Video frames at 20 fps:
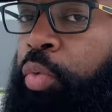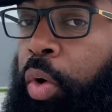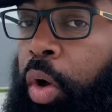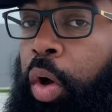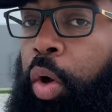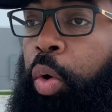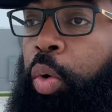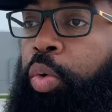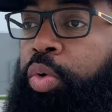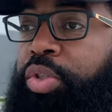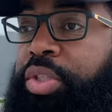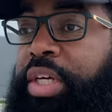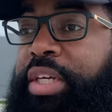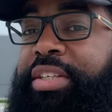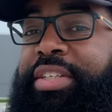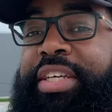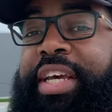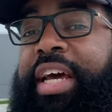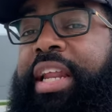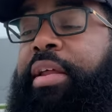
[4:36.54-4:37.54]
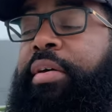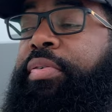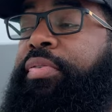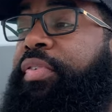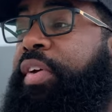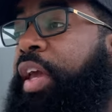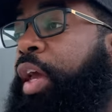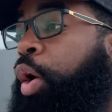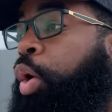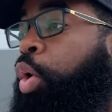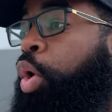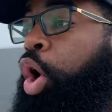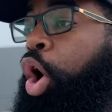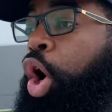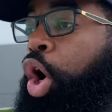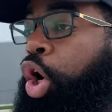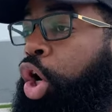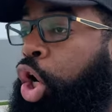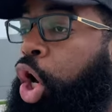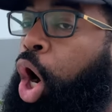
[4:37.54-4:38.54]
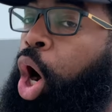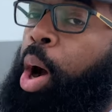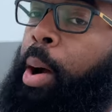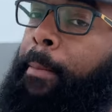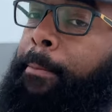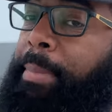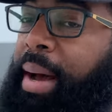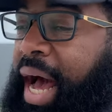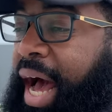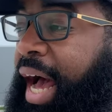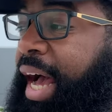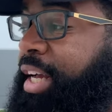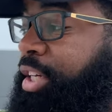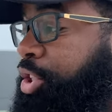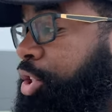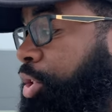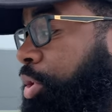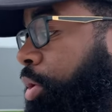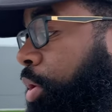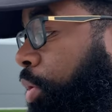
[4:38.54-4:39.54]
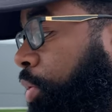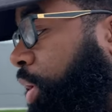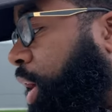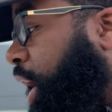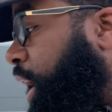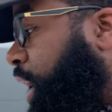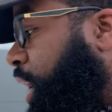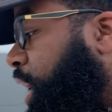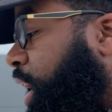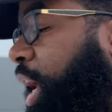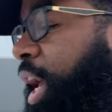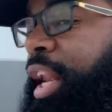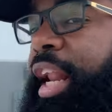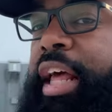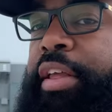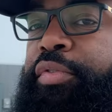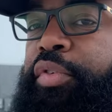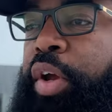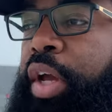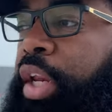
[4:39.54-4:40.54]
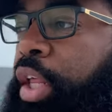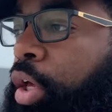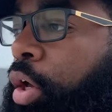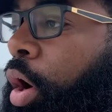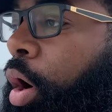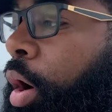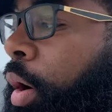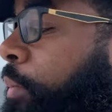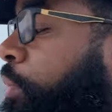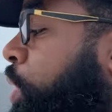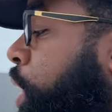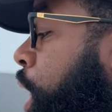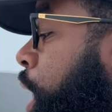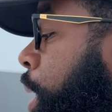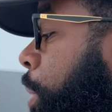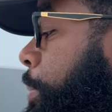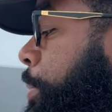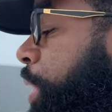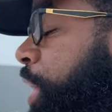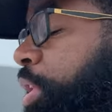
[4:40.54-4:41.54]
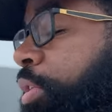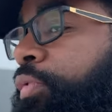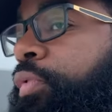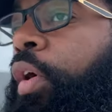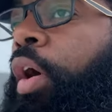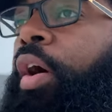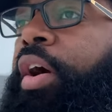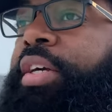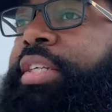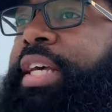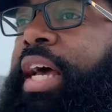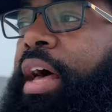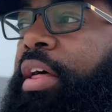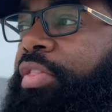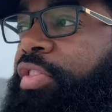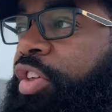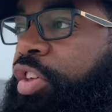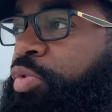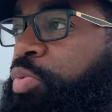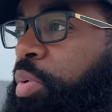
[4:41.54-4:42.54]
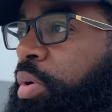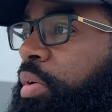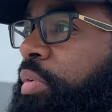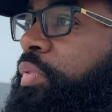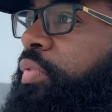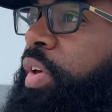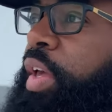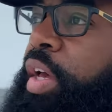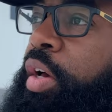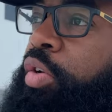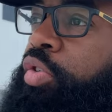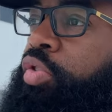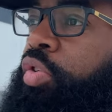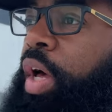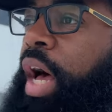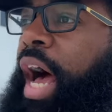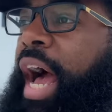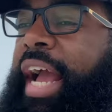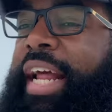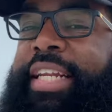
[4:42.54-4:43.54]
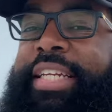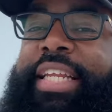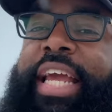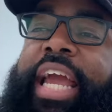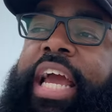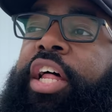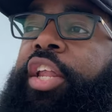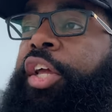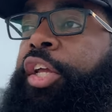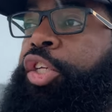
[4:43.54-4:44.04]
roads, it's gonna feel garbage, okay? And that's for any car. But as far as how this one feels, I daily